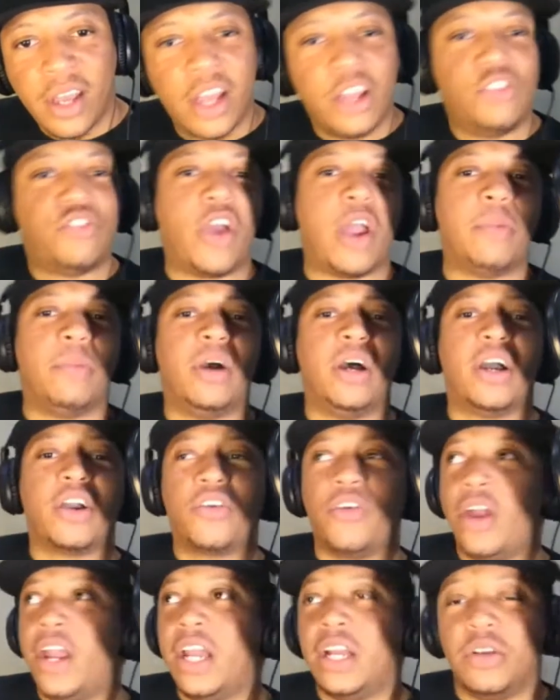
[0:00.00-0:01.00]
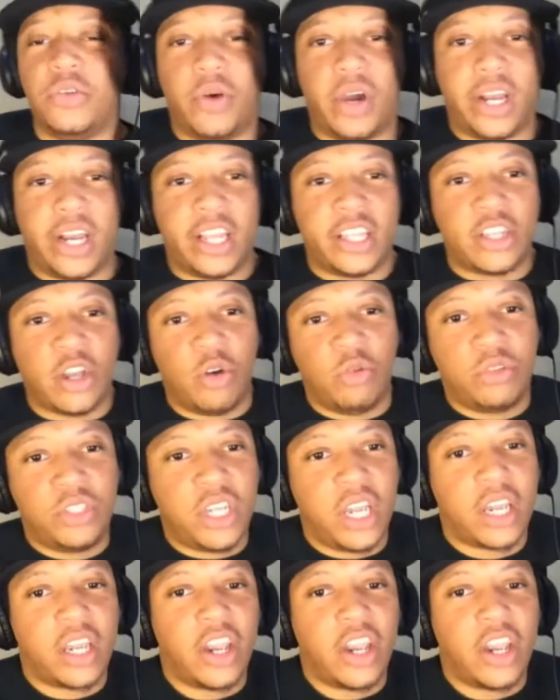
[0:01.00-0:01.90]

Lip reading: Draymond Green the one that's gonna check